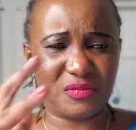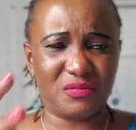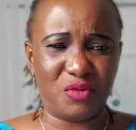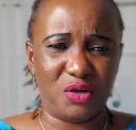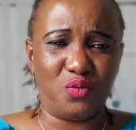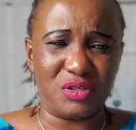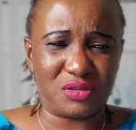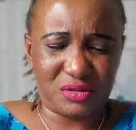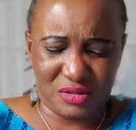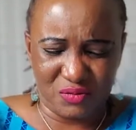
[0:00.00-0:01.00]
but it
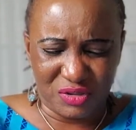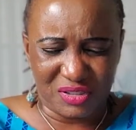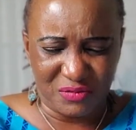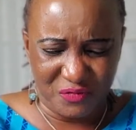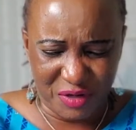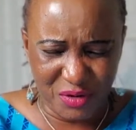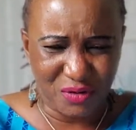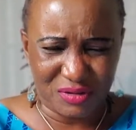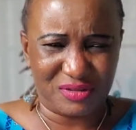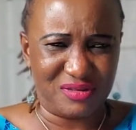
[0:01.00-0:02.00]
was it was a very
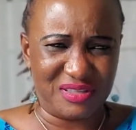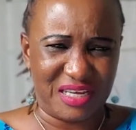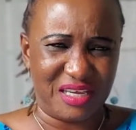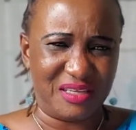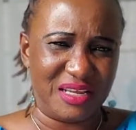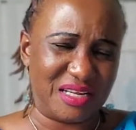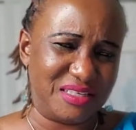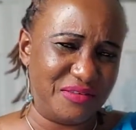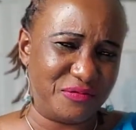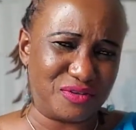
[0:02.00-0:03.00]
hot day that
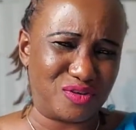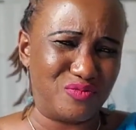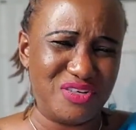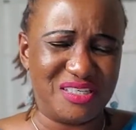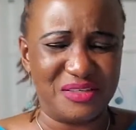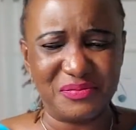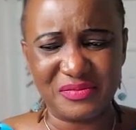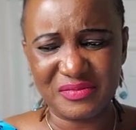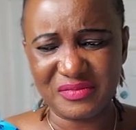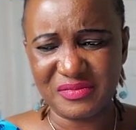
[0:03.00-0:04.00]
day. For some reason,
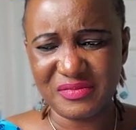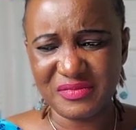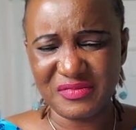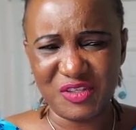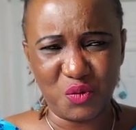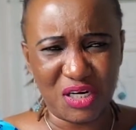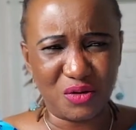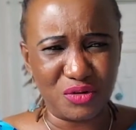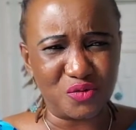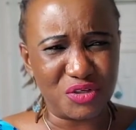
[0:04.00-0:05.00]
the weather
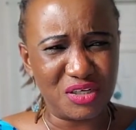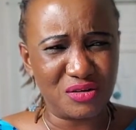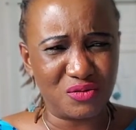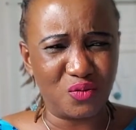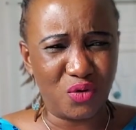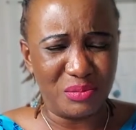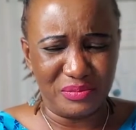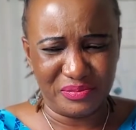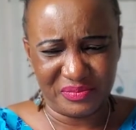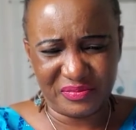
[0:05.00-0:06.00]
was really warm.
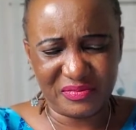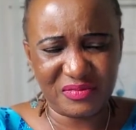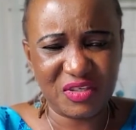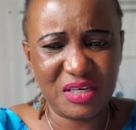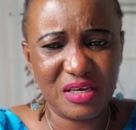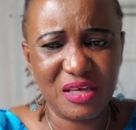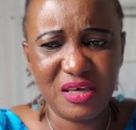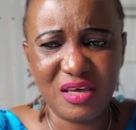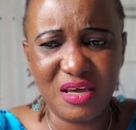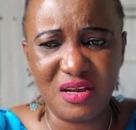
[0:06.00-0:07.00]

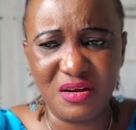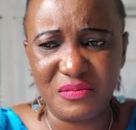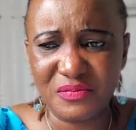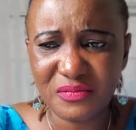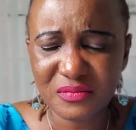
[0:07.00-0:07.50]
And um,